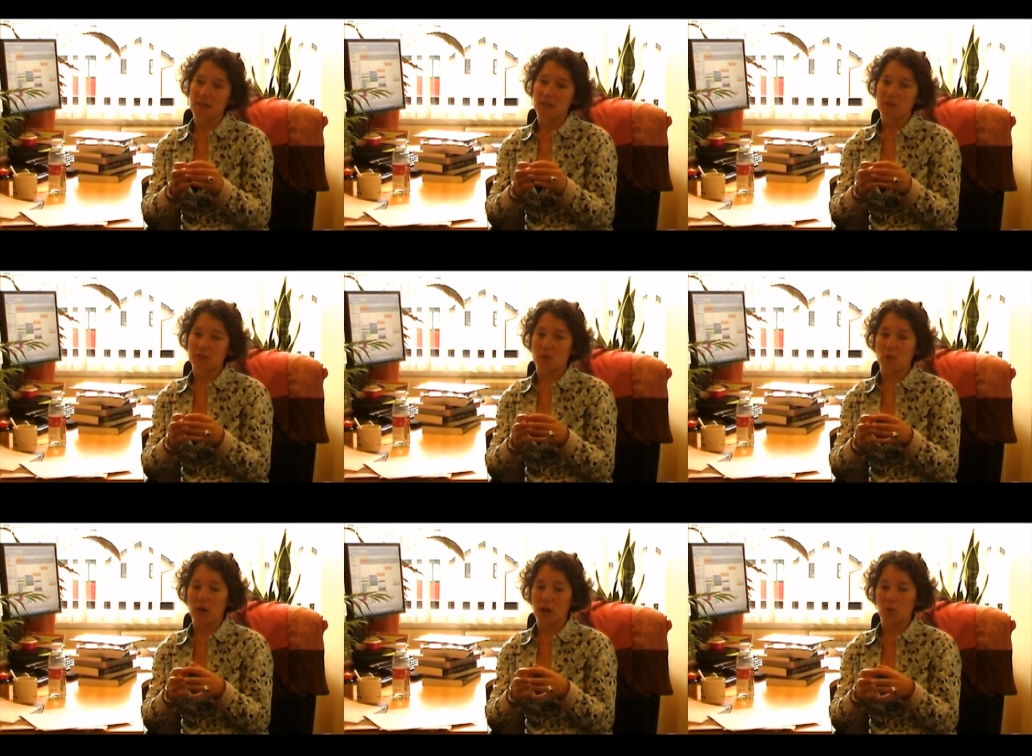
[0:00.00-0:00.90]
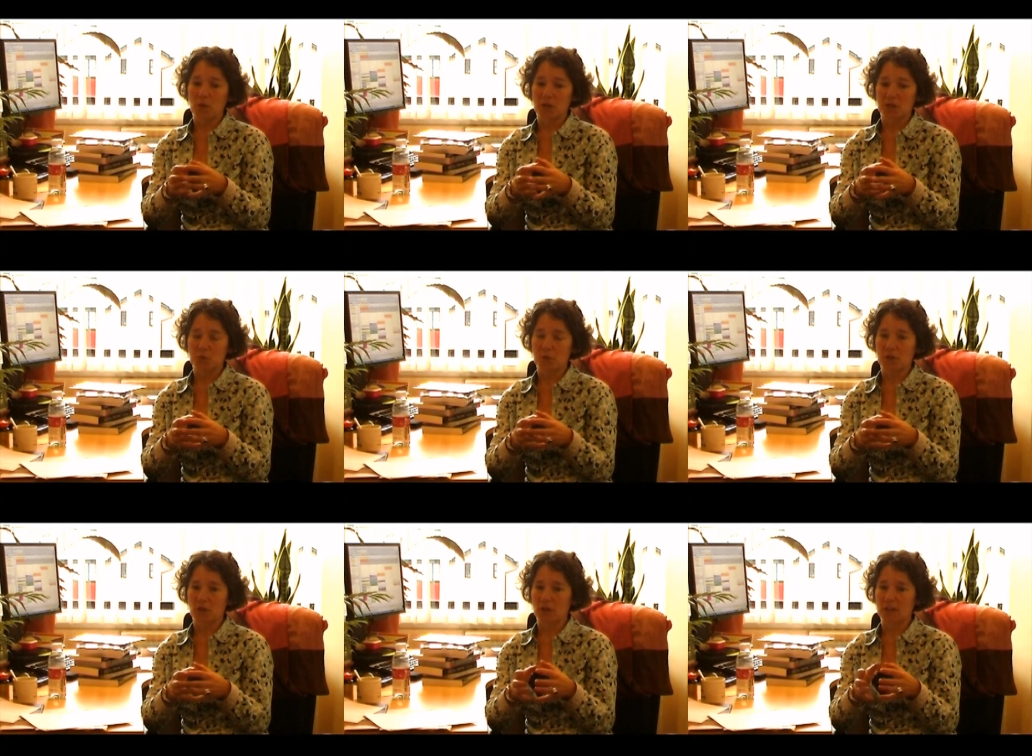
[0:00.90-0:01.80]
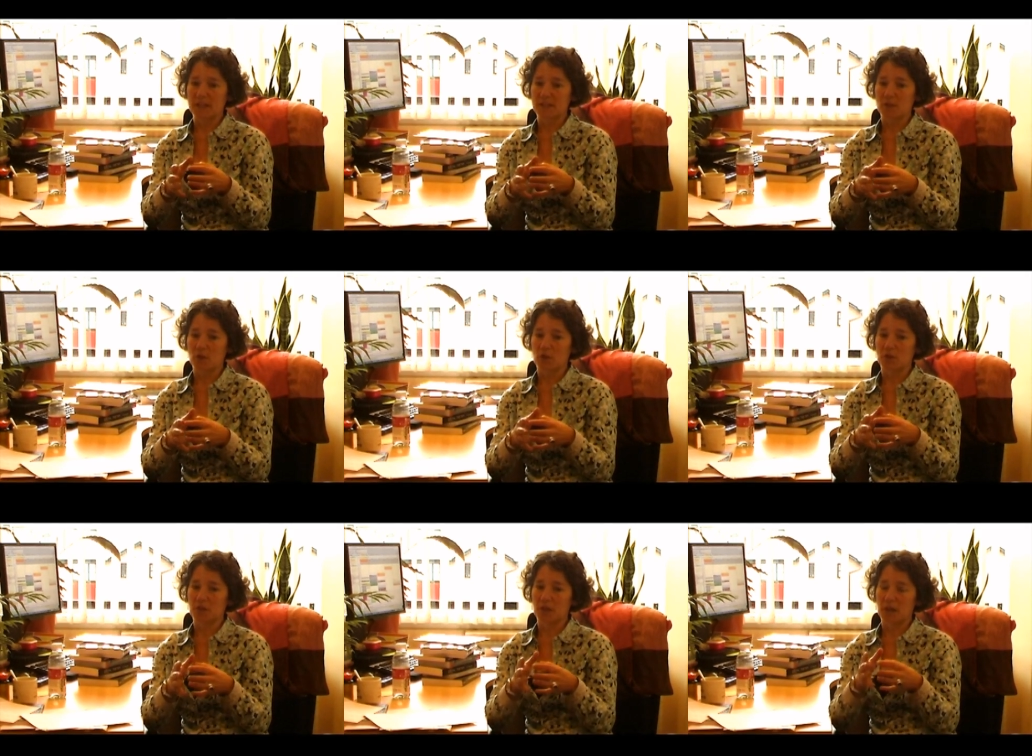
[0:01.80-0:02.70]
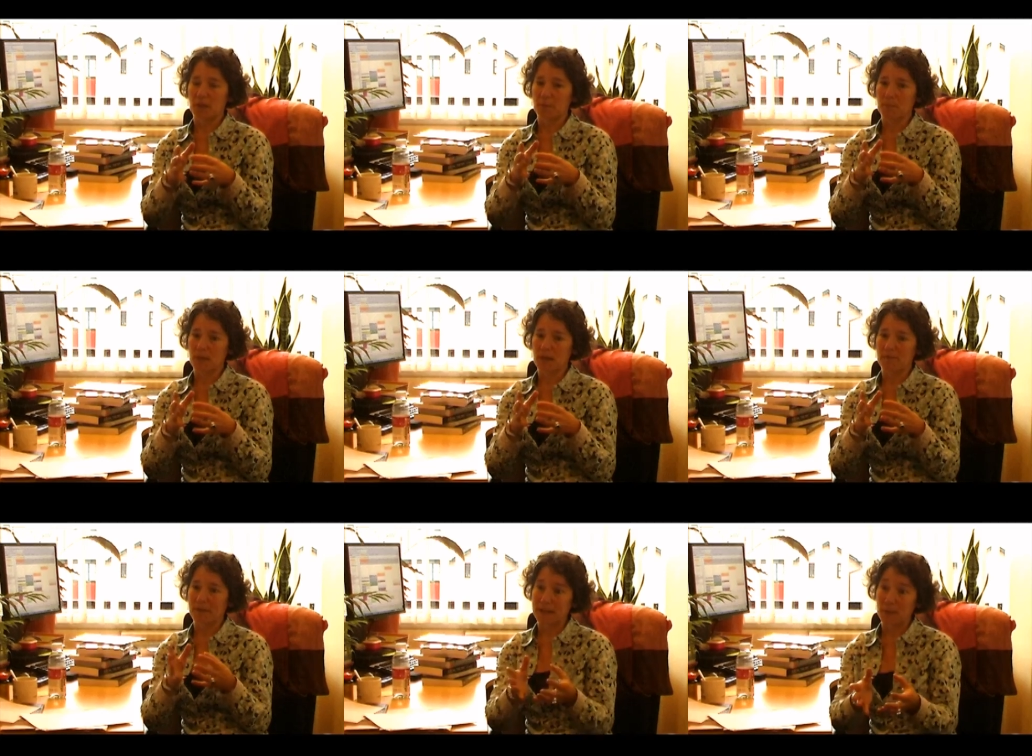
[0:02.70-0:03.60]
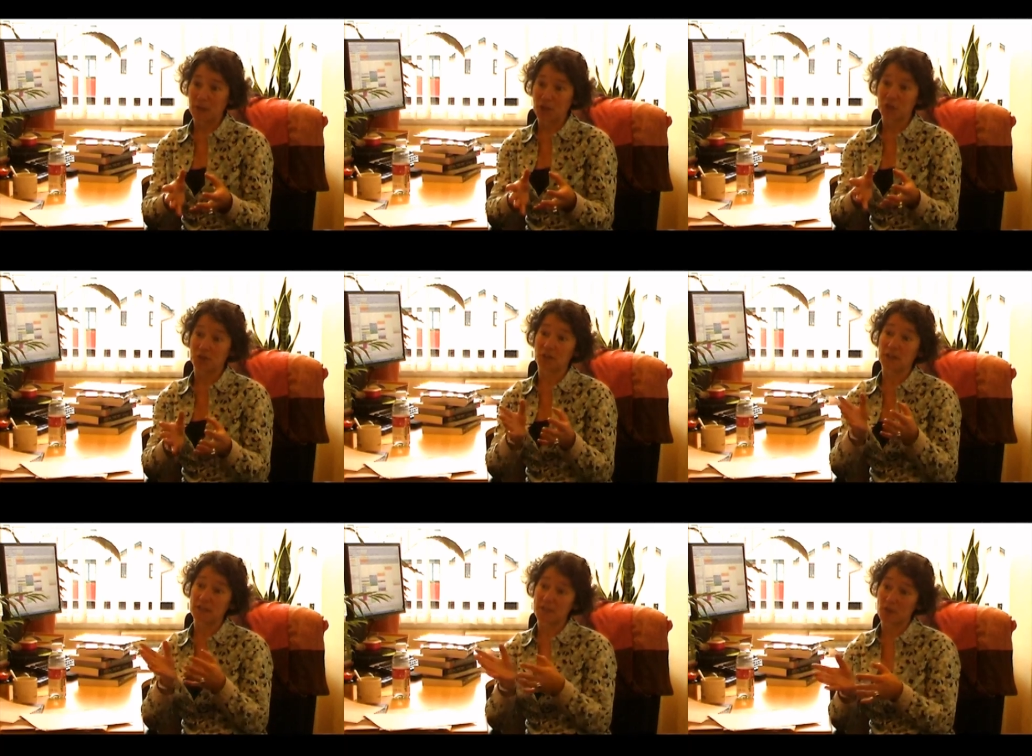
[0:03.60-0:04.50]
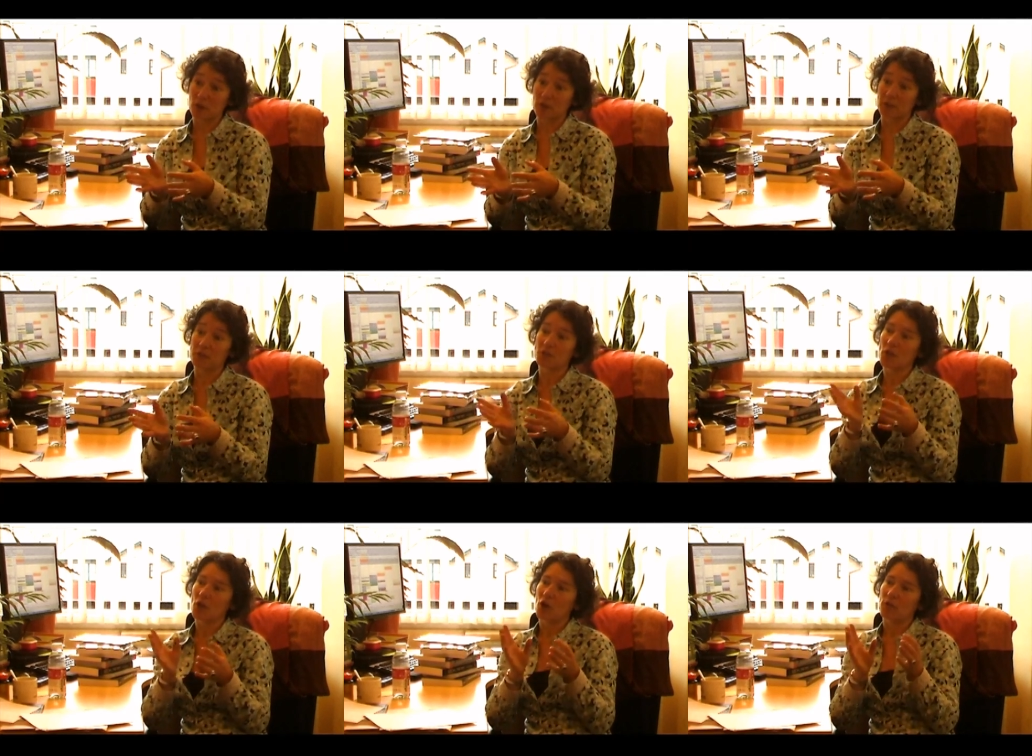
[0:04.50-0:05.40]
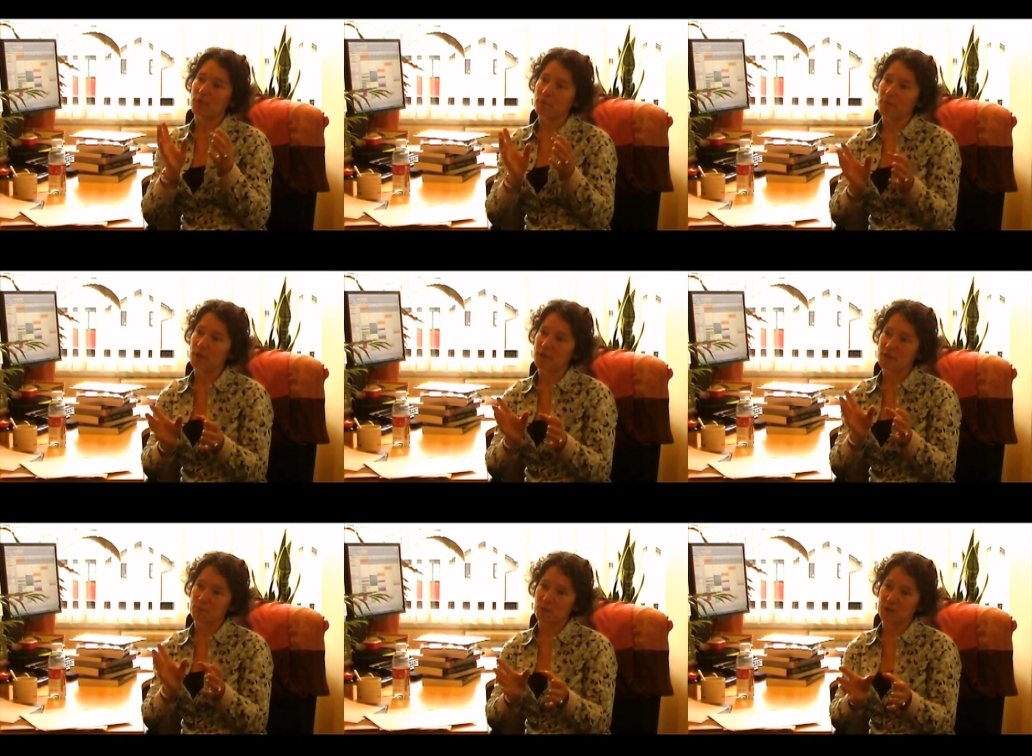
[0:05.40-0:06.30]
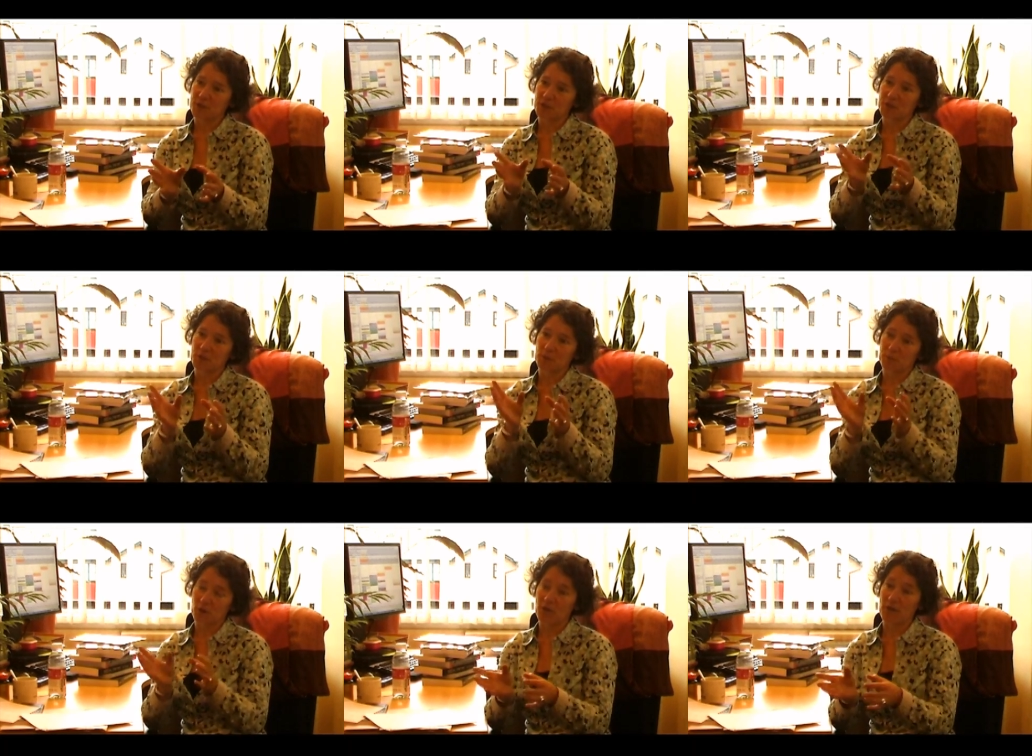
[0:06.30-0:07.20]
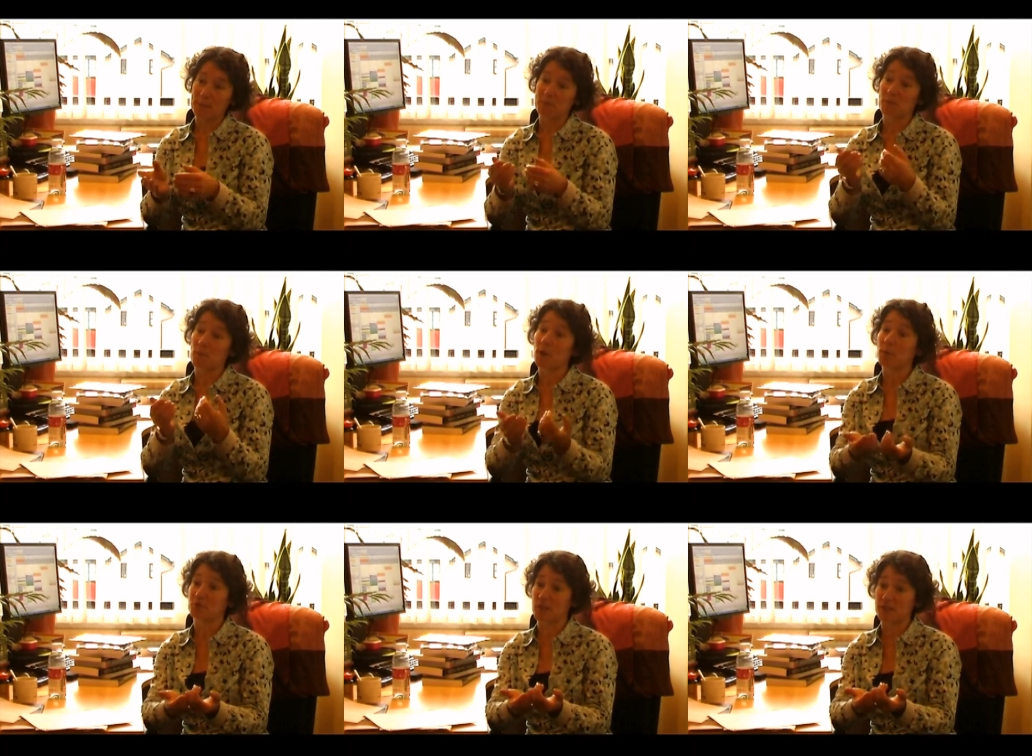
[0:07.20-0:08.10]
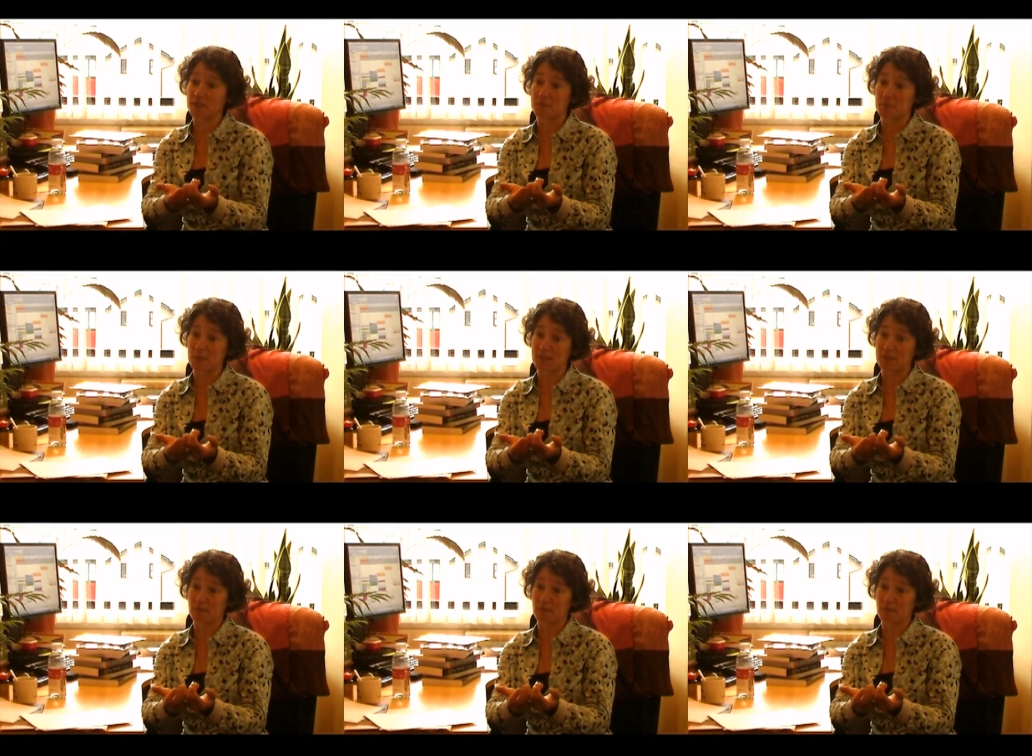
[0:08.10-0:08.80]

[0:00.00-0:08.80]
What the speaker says: So I worked with colleagues on an evaluation in Scotland of the first British programmes for perpetrators of domestic